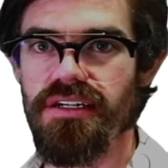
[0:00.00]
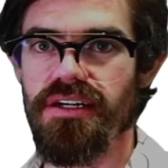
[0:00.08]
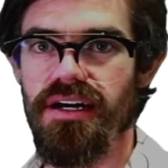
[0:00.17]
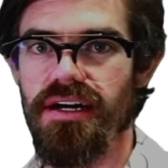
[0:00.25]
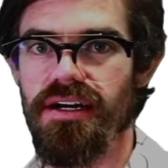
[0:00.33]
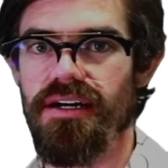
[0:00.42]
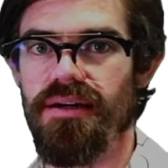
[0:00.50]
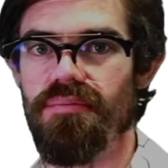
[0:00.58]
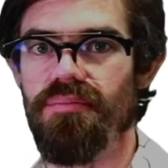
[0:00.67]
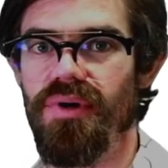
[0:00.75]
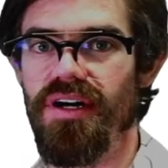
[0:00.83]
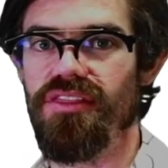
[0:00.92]

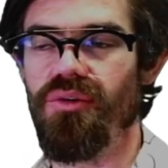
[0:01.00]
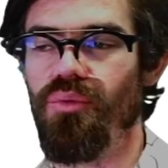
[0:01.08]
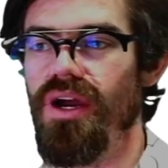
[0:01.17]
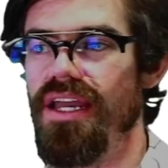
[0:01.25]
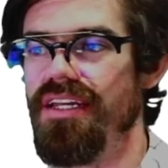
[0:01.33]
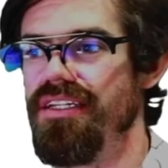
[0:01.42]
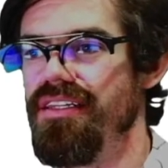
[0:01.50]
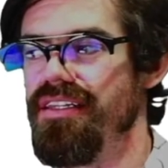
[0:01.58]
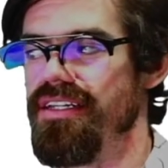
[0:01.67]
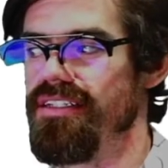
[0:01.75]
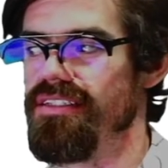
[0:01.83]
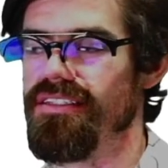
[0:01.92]
but the way that
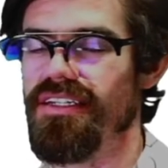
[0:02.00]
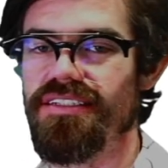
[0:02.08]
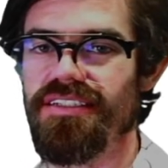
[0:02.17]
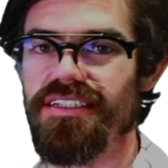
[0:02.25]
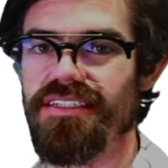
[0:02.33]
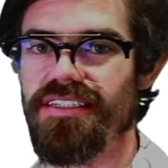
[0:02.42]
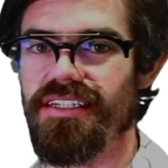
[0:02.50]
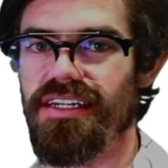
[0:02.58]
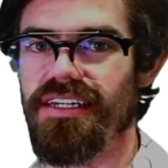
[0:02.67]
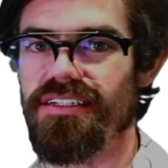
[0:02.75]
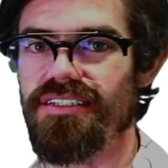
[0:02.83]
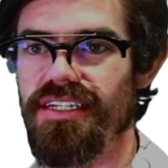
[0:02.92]
it does these
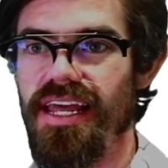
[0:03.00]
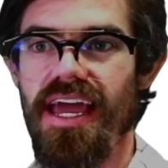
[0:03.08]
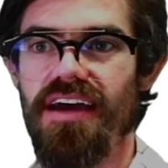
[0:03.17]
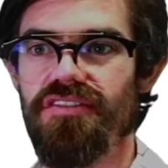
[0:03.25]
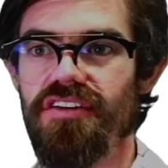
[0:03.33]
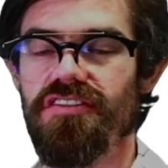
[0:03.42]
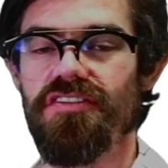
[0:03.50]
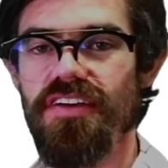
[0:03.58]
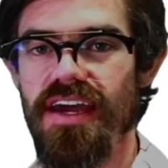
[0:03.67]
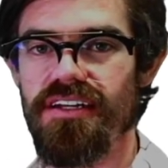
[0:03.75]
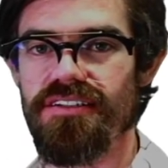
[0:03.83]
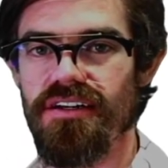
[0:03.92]
things can have an
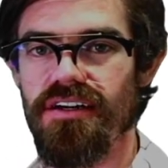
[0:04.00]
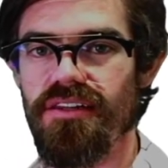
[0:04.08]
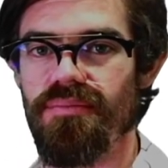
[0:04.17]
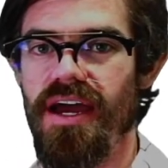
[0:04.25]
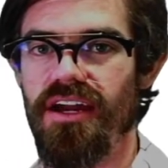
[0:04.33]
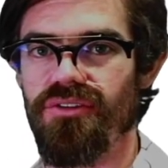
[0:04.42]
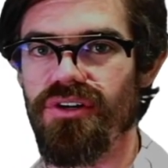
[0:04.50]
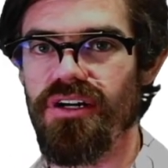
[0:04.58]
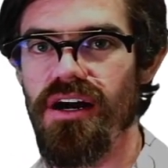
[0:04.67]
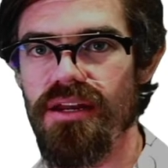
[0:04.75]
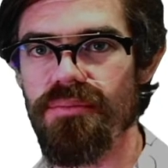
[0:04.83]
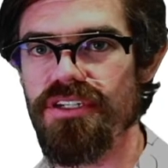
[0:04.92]
effect on the
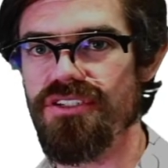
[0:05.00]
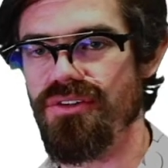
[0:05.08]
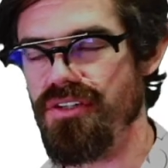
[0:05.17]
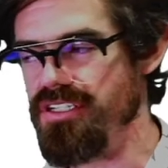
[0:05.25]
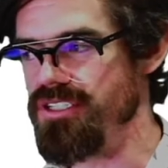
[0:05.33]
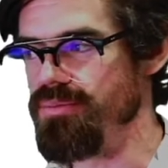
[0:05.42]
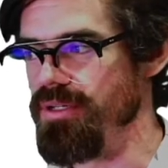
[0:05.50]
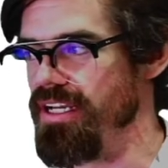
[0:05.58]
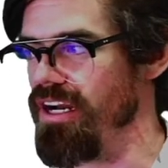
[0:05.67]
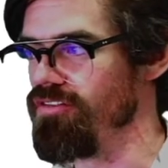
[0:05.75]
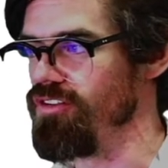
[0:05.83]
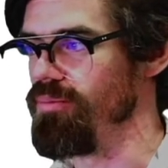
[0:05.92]
macroeconomy, so it needs to be
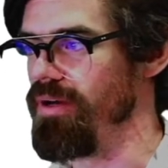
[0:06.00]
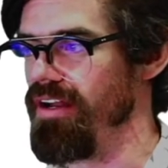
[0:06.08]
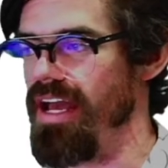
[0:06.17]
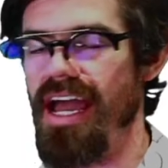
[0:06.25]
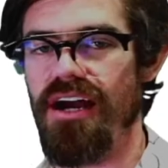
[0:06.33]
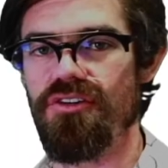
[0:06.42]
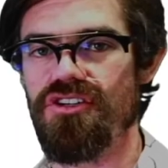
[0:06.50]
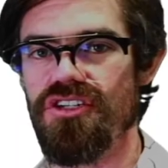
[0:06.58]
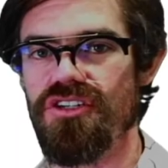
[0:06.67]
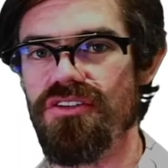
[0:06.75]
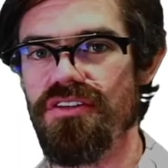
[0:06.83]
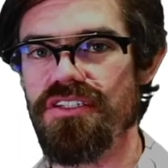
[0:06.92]
careful about how it should
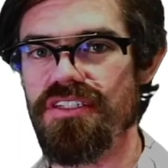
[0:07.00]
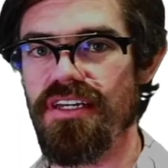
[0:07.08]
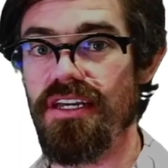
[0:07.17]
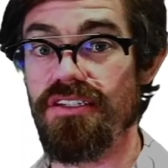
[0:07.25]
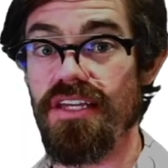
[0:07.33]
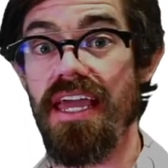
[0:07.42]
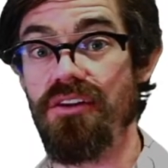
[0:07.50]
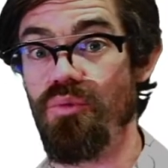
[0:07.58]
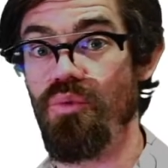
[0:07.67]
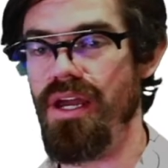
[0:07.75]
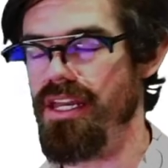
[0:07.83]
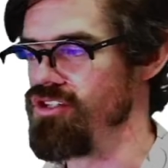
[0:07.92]
do these things and
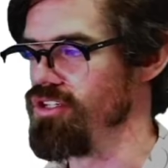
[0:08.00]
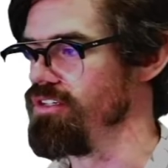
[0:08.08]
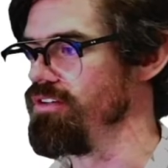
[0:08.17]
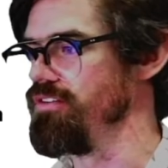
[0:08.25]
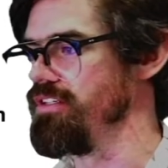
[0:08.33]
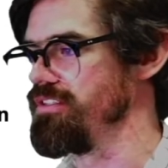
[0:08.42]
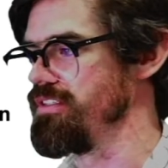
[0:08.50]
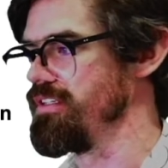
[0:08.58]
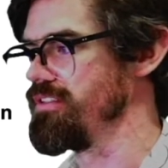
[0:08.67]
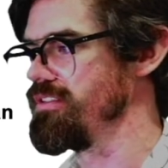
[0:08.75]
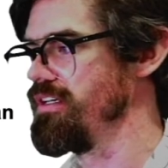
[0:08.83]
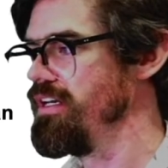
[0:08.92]
when it should do these
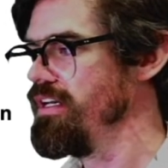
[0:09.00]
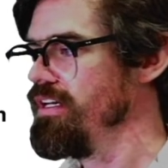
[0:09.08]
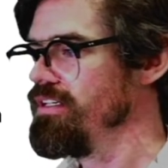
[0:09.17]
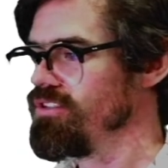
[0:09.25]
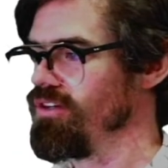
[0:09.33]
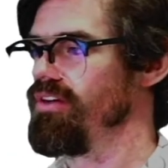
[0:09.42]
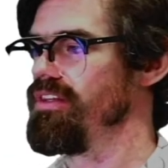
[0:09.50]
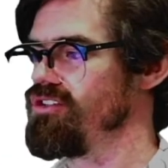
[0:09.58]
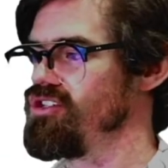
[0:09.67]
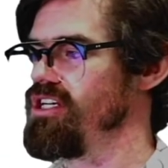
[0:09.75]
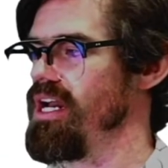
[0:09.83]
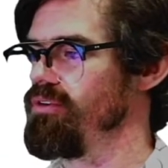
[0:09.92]
things. So in this
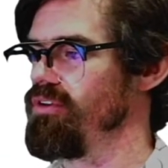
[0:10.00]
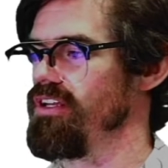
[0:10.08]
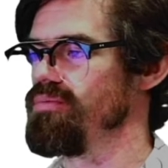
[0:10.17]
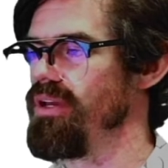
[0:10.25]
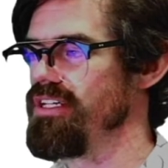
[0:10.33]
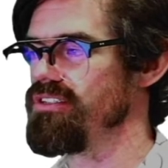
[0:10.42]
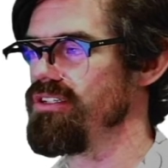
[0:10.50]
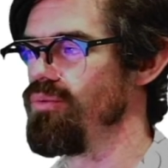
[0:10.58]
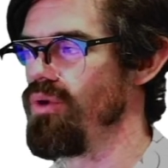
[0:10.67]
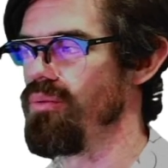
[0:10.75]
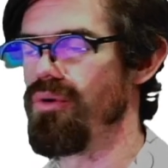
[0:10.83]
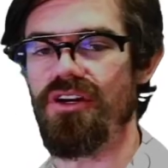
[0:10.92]
chapter, that's basically
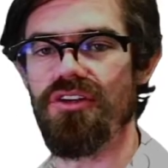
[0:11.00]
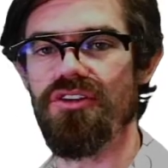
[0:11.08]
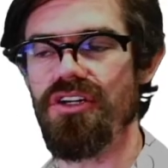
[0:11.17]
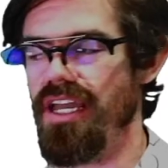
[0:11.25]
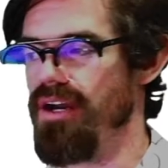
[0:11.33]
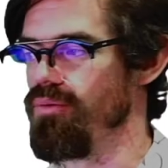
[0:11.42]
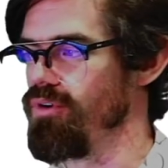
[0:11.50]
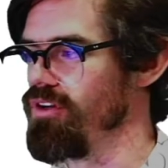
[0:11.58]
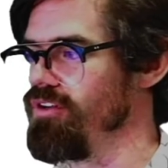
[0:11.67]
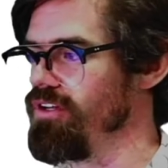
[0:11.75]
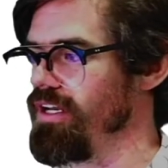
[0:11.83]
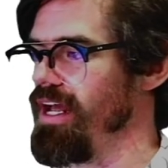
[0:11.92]
what we're going to look at. We're going
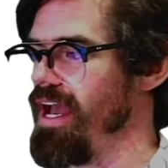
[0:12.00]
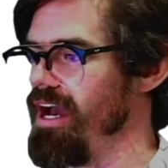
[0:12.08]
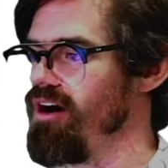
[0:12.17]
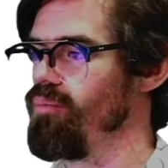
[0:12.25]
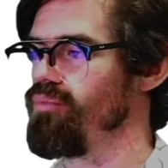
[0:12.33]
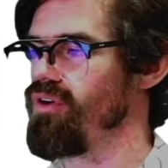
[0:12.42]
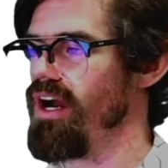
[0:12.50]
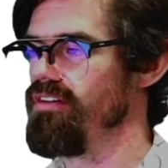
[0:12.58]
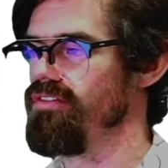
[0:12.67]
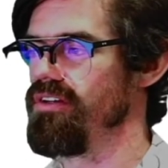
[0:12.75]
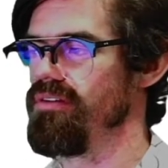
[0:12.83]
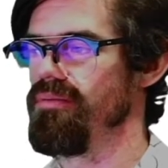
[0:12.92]
to look at how
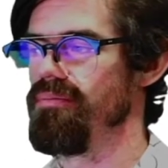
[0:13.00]
private